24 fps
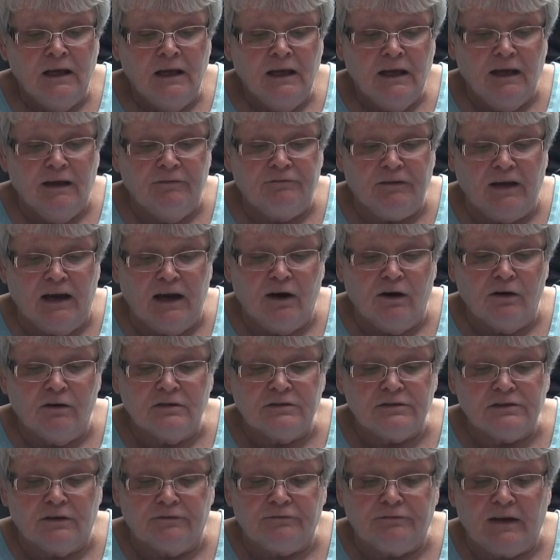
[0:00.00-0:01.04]
If
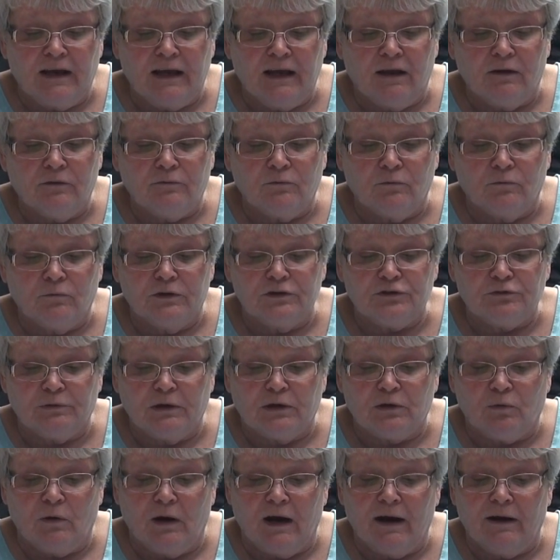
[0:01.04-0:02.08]
errors are found which
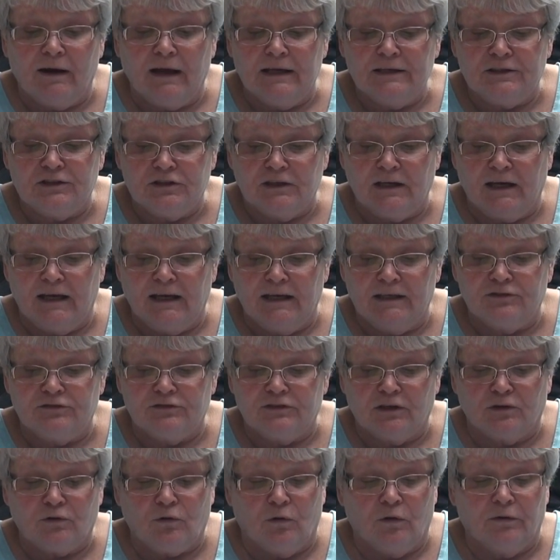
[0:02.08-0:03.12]
require a change,
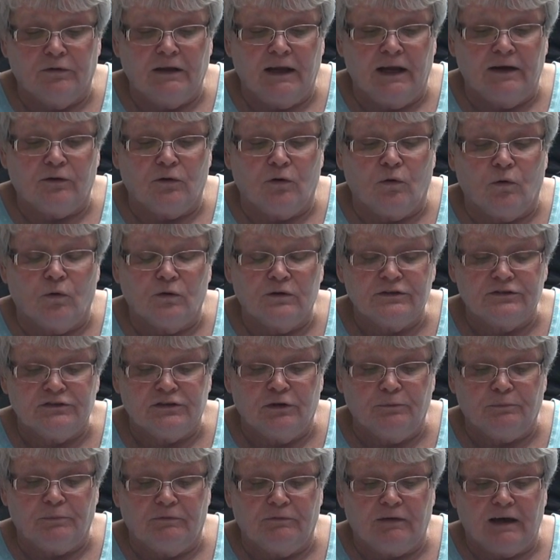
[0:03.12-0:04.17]
the coordinator or
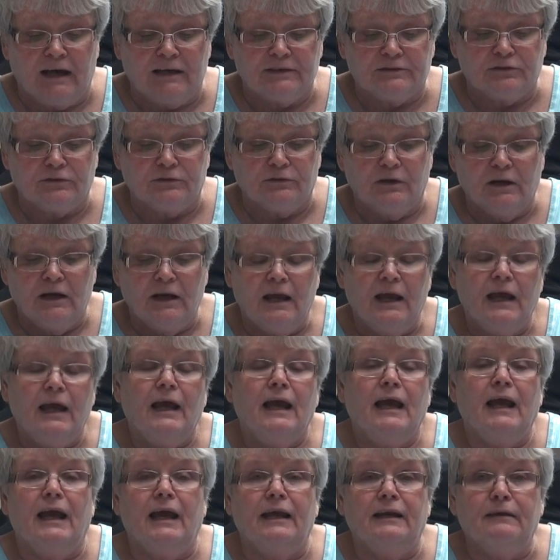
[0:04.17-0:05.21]
supervisor
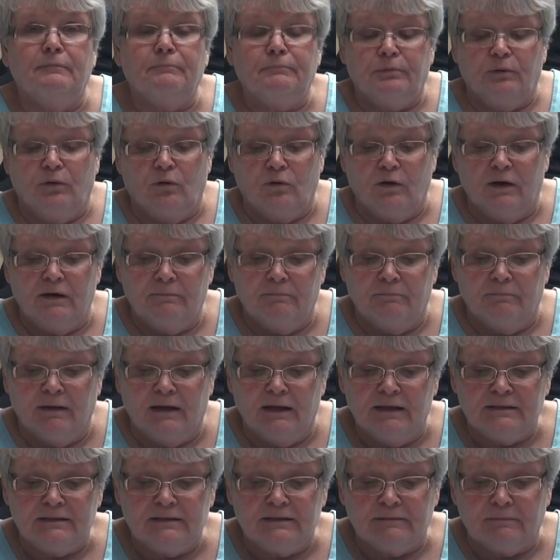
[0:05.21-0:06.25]
and employee
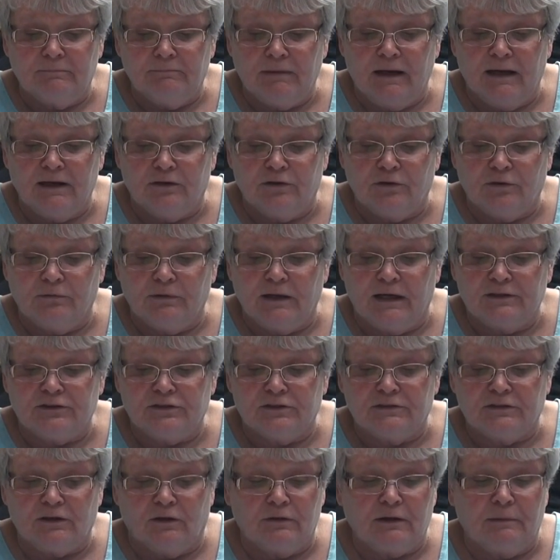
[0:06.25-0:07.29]
must make
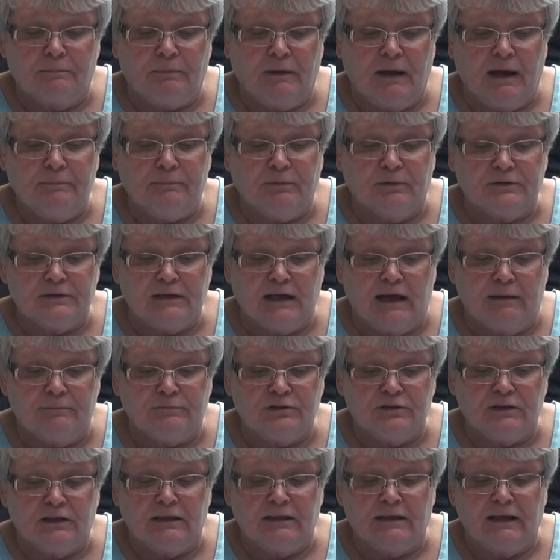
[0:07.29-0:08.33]
corrections on a paper
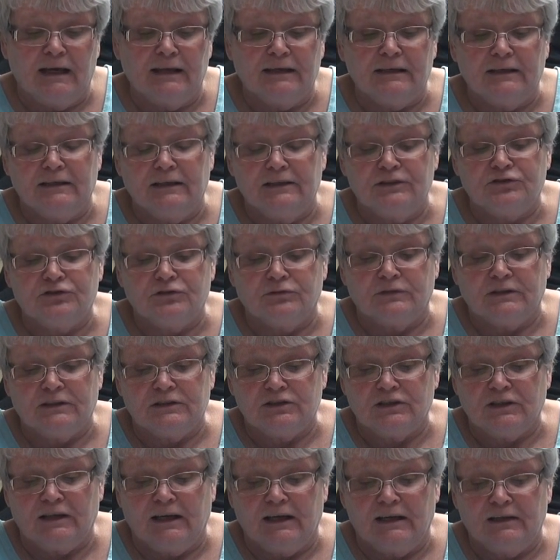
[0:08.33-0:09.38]
timesheet and initial the
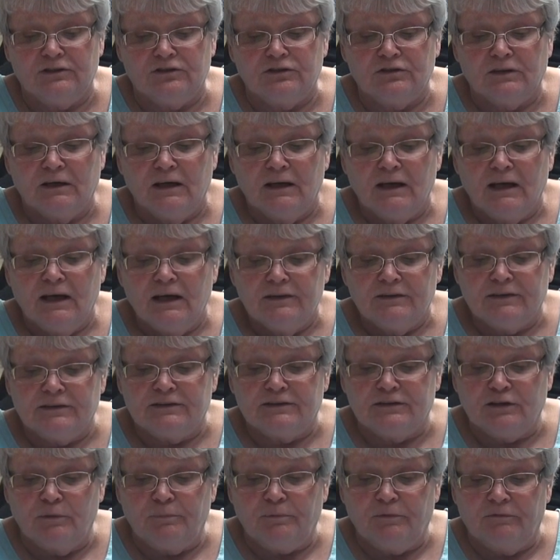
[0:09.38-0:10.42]
change. The
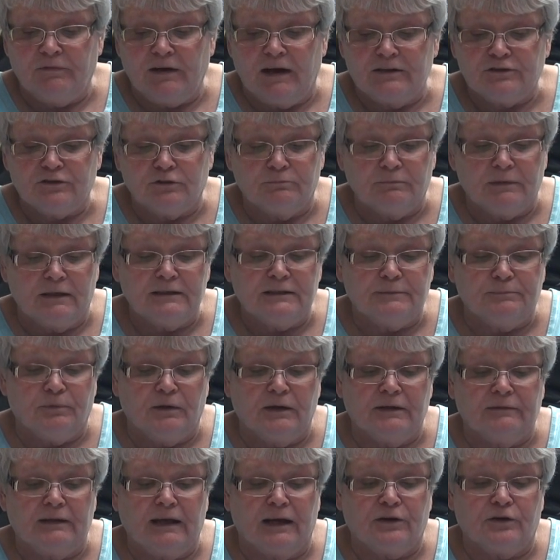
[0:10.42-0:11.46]
supervisor must
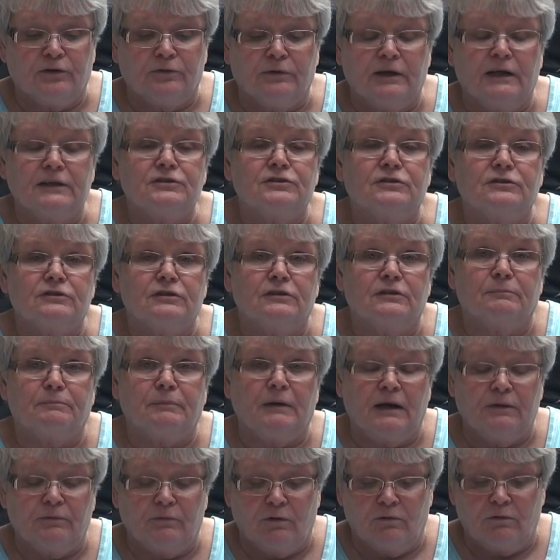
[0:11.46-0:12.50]
bring that correction to the
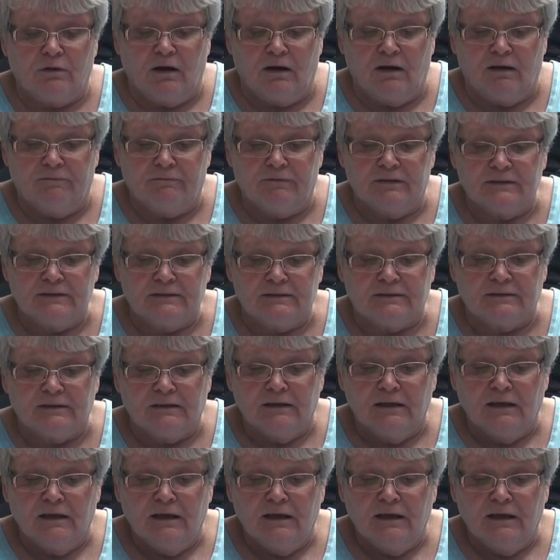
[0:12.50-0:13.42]
payroll office.